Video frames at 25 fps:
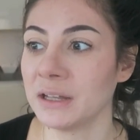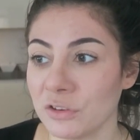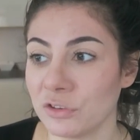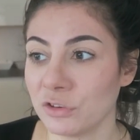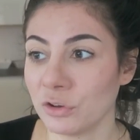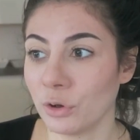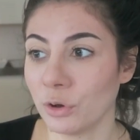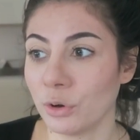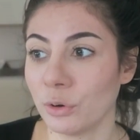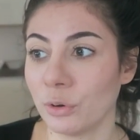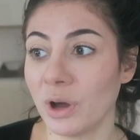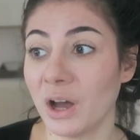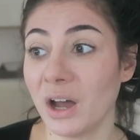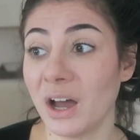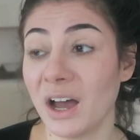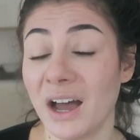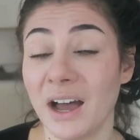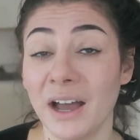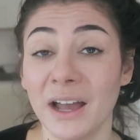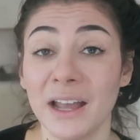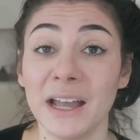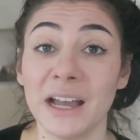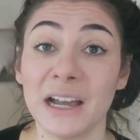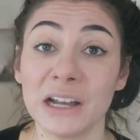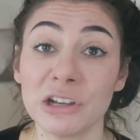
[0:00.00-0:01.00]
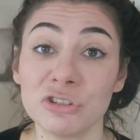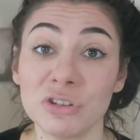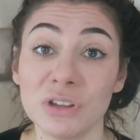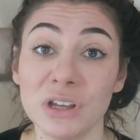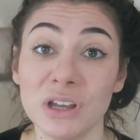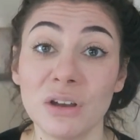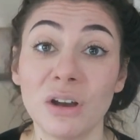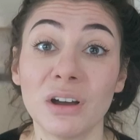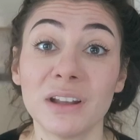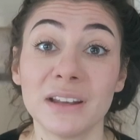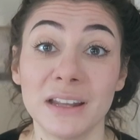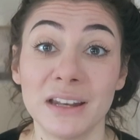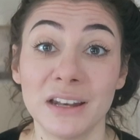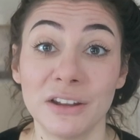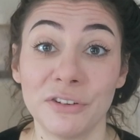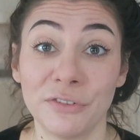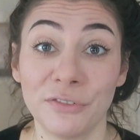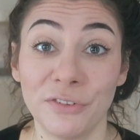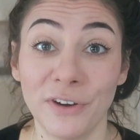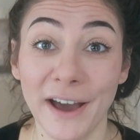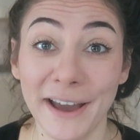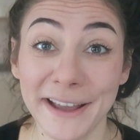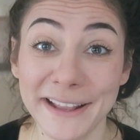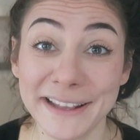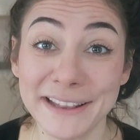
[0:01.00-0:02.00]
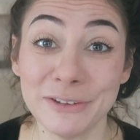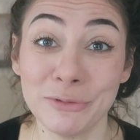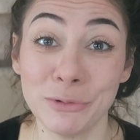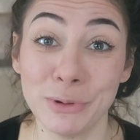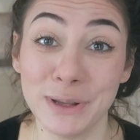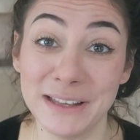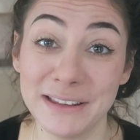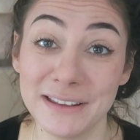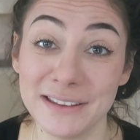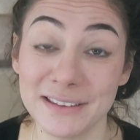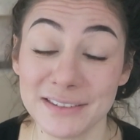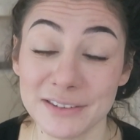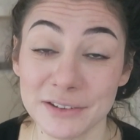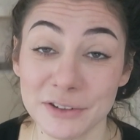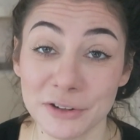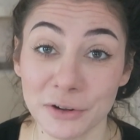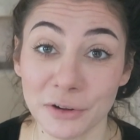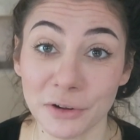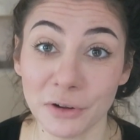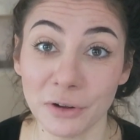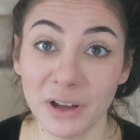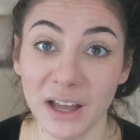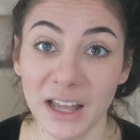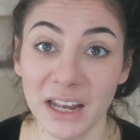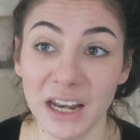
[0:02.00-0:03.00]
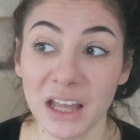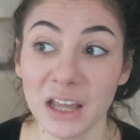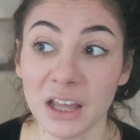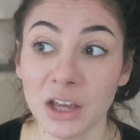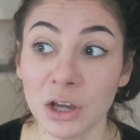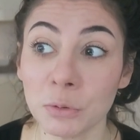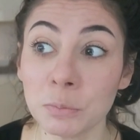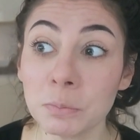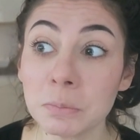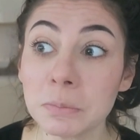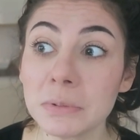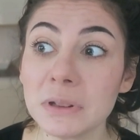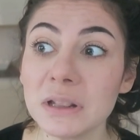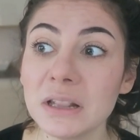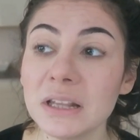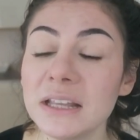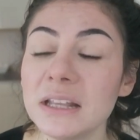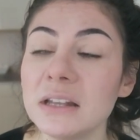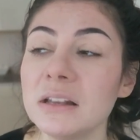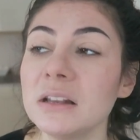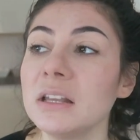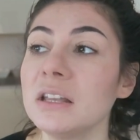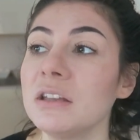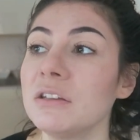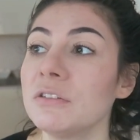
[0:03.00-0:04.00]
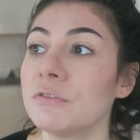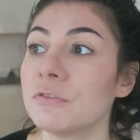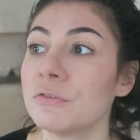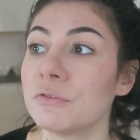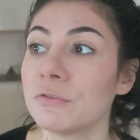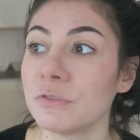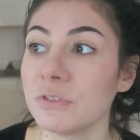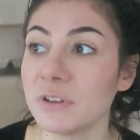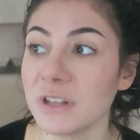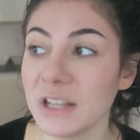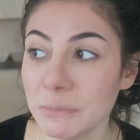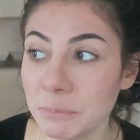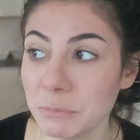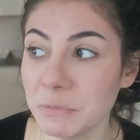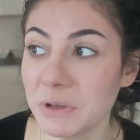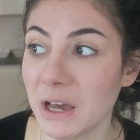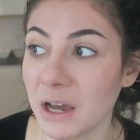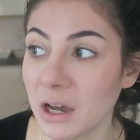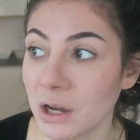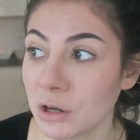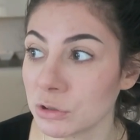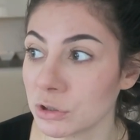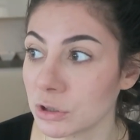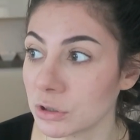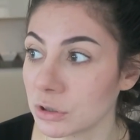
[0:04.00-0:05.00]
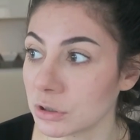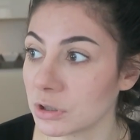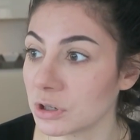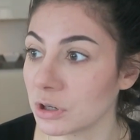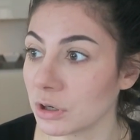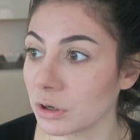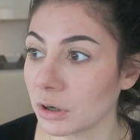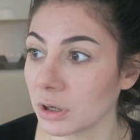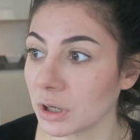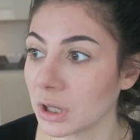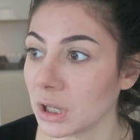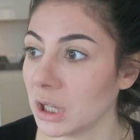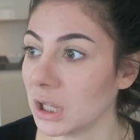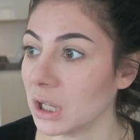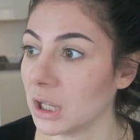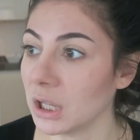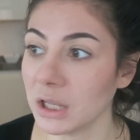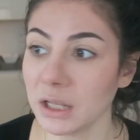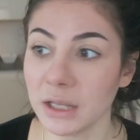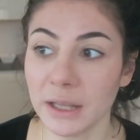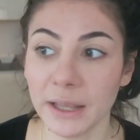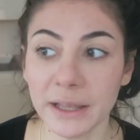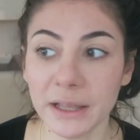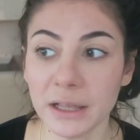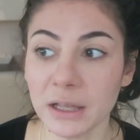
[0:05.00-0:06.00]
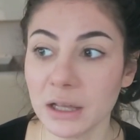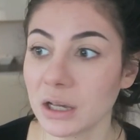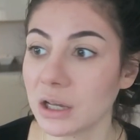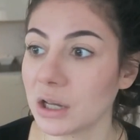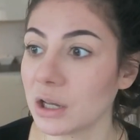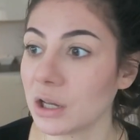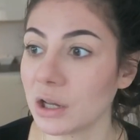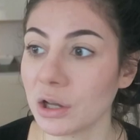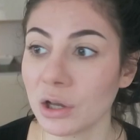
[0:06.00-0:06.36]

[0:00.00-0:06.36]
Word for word: So I actually got in a fight with this girl and I completely flipped out on her like